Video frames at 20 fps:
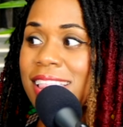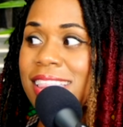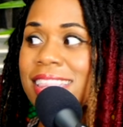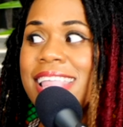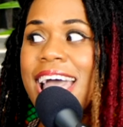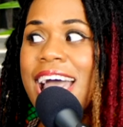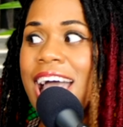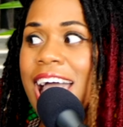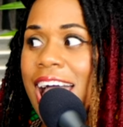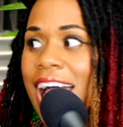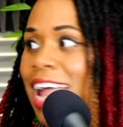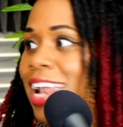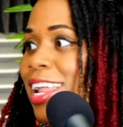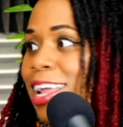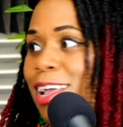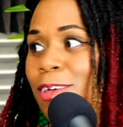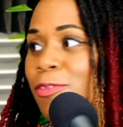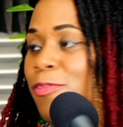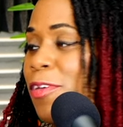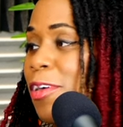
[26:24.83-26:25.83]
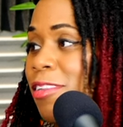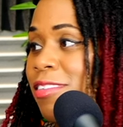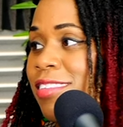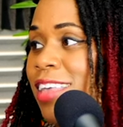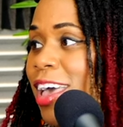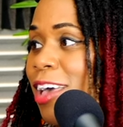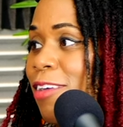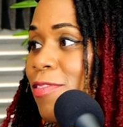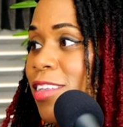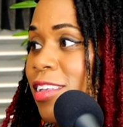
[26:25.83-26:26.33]
that I didn't feel
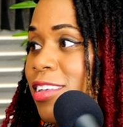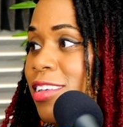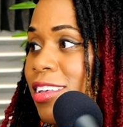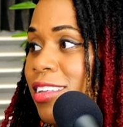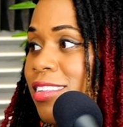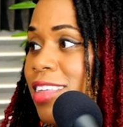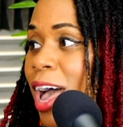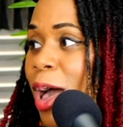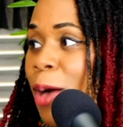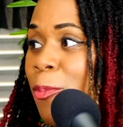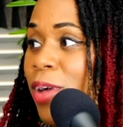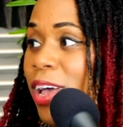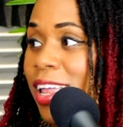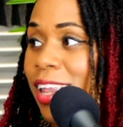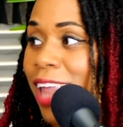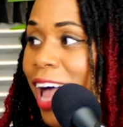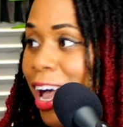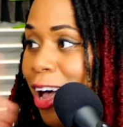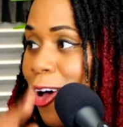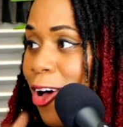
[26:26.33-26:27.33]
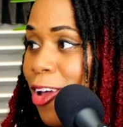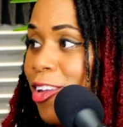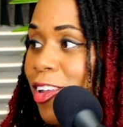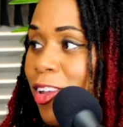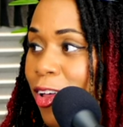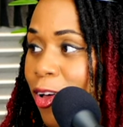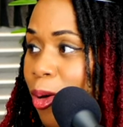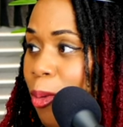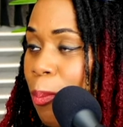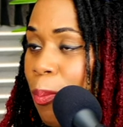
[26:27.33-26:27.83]
safe to just, I went like on a
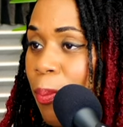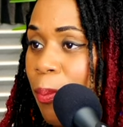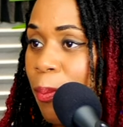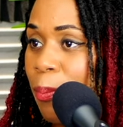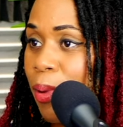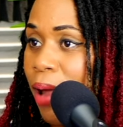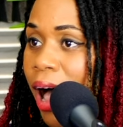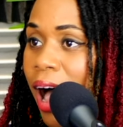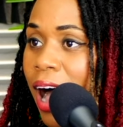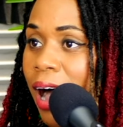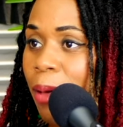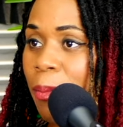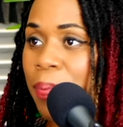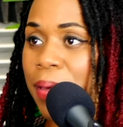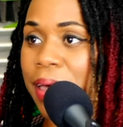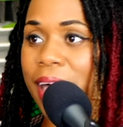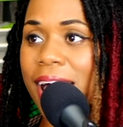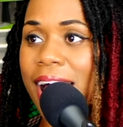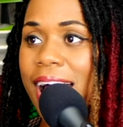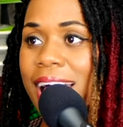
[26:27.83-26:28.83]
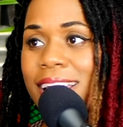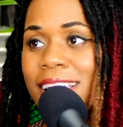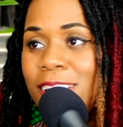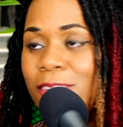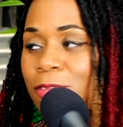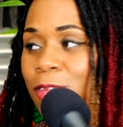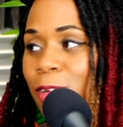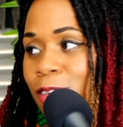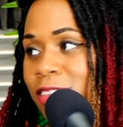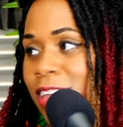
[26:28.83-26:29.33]
little block, but I didn't
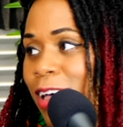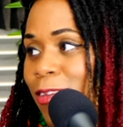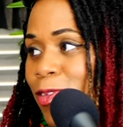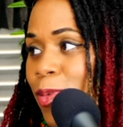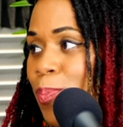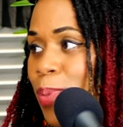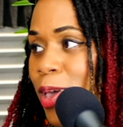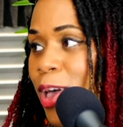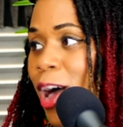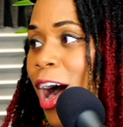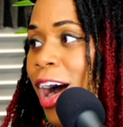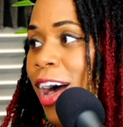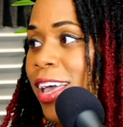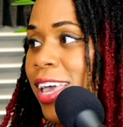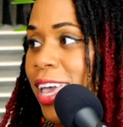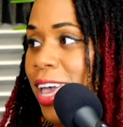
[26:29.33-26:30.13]
feel safe to be all